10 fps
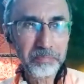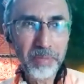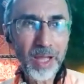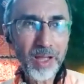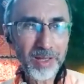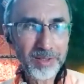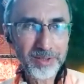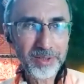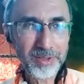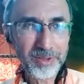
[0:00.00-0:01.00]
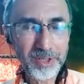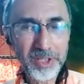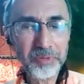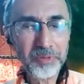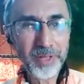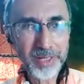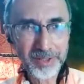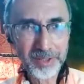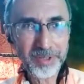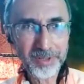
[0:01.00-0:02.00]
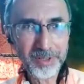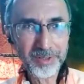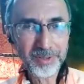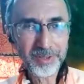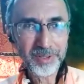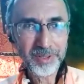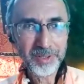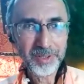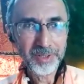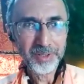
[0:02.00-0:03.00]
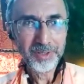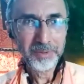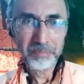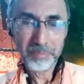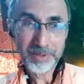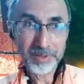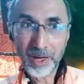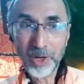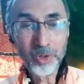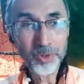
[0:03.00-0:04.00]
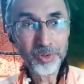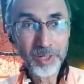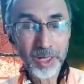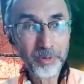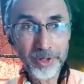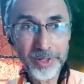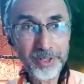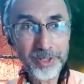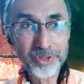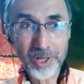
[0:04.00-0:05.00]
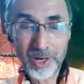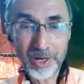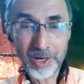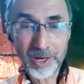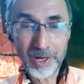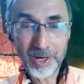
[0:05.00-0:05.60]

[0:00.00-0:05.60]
bad, sinful activities, but now have already started,